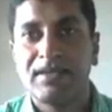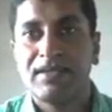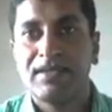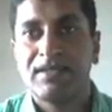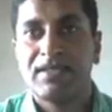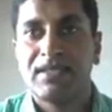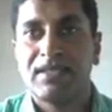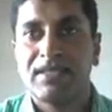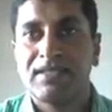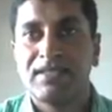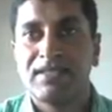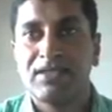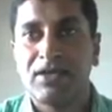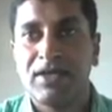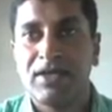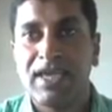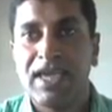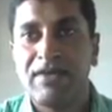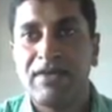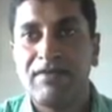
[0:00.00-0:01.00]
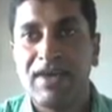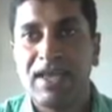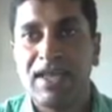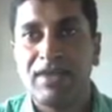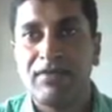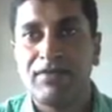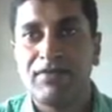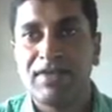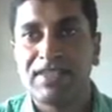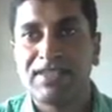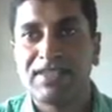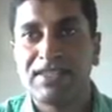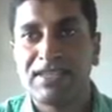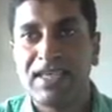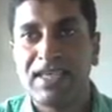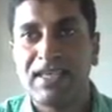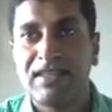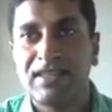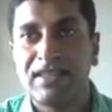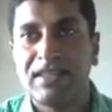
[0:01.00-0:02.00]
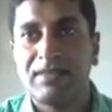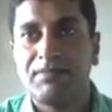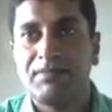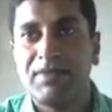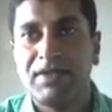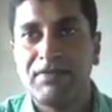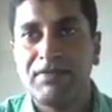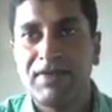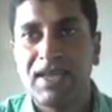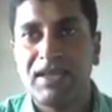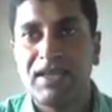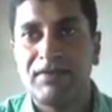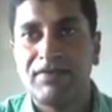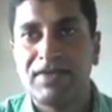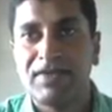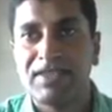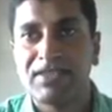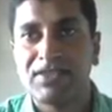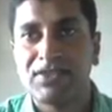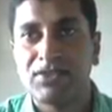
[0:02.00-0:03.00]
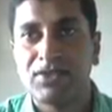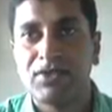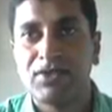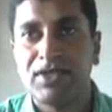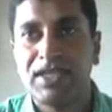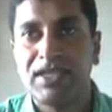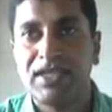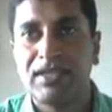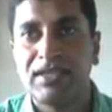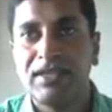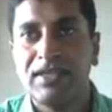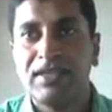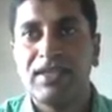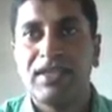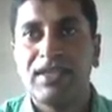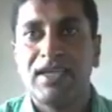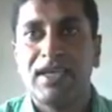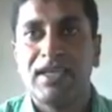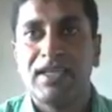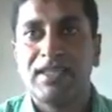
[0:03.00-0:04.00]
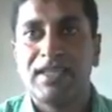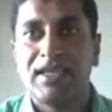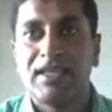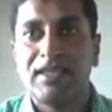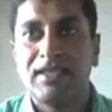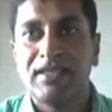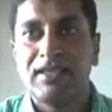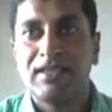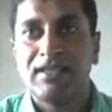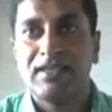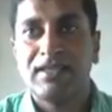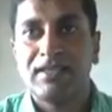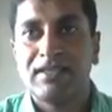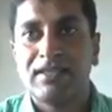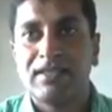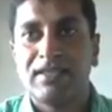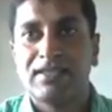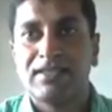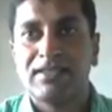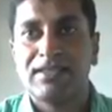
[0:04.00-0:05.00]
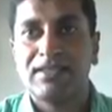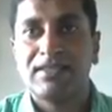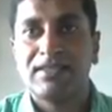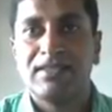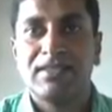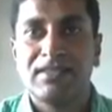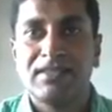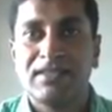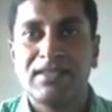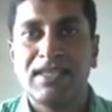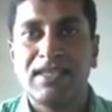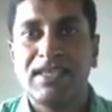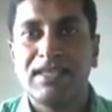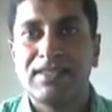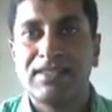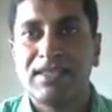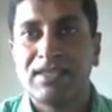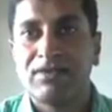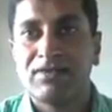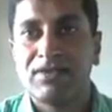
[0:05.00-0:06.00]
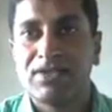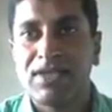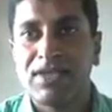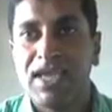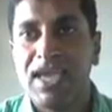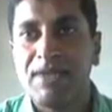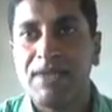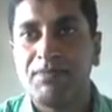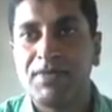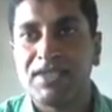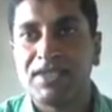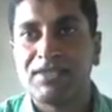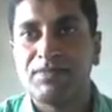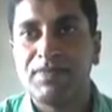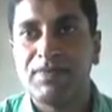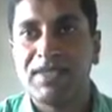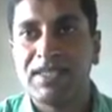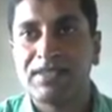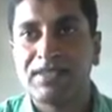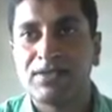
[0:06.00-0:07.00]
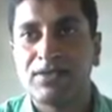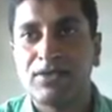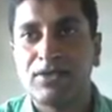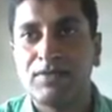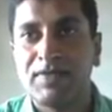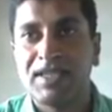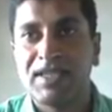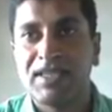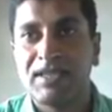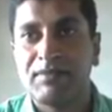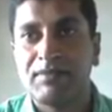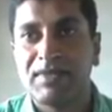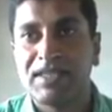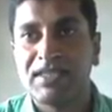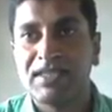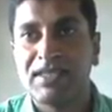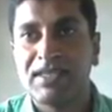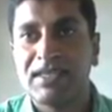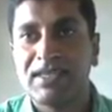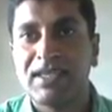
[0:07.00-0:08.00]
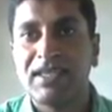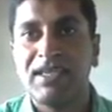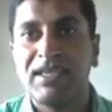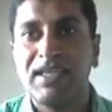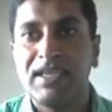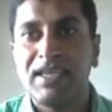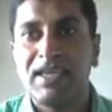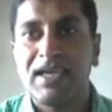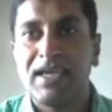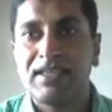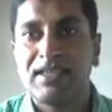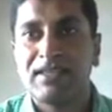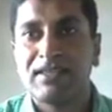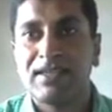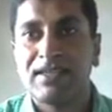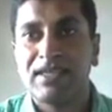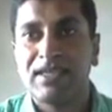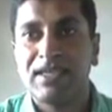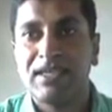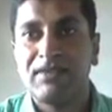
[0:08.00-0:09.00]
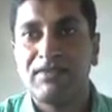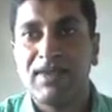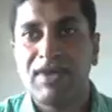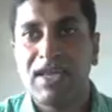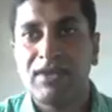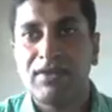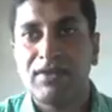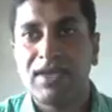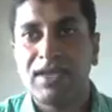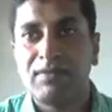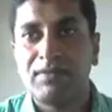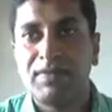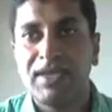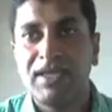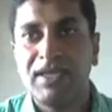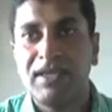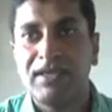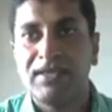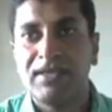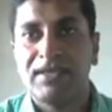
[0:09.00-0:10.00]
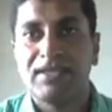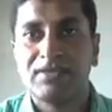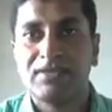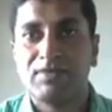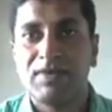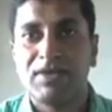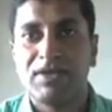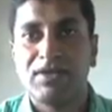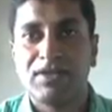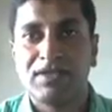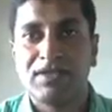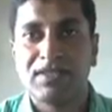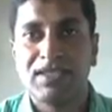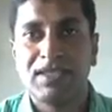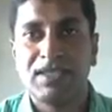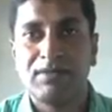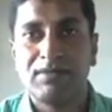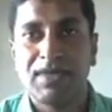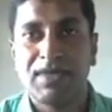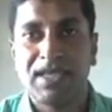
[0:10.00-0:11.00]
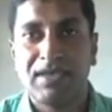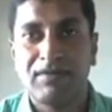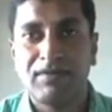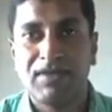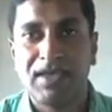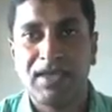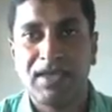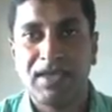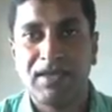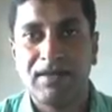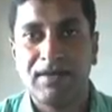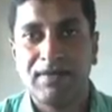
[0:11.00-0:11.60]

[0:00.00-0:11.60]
That is your A value if it is 10, the B value if it is 20, and then the C is equals to A plus B, that's going to be nothing but 30, and the 30 value can be displayed on the screen by giving here